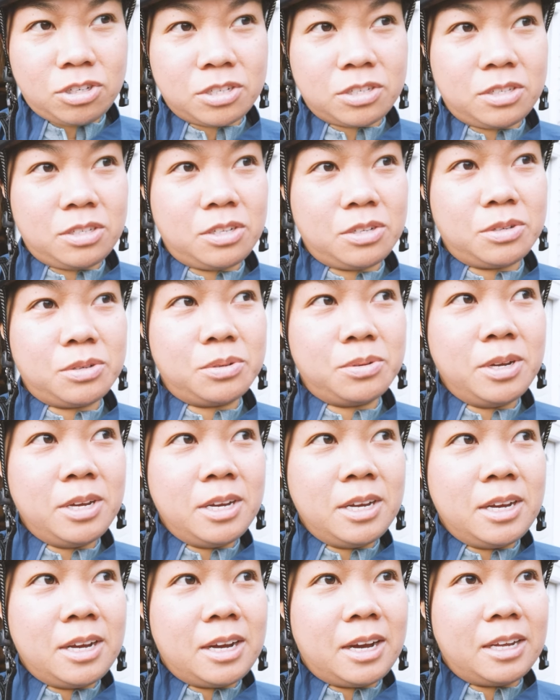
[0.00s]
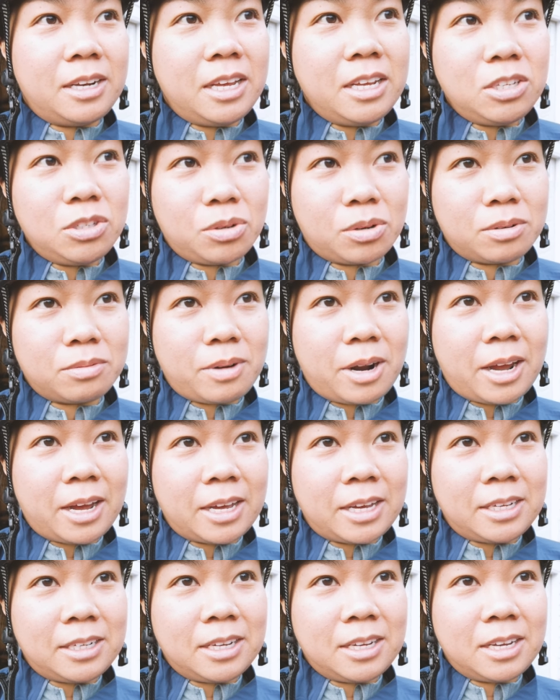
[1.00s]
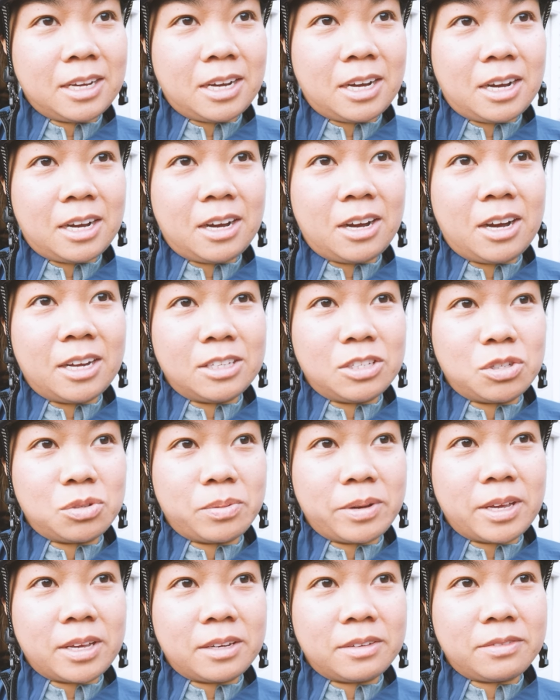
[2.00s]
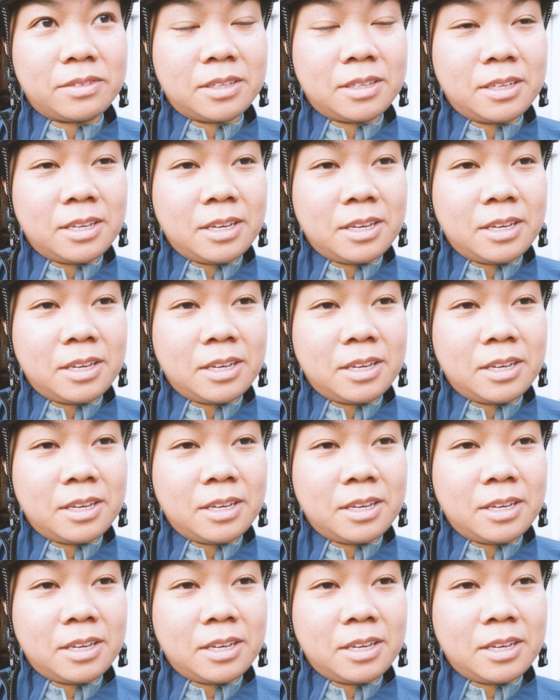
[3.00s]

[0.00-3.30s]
to just do an indoor ride uh, on Zwift.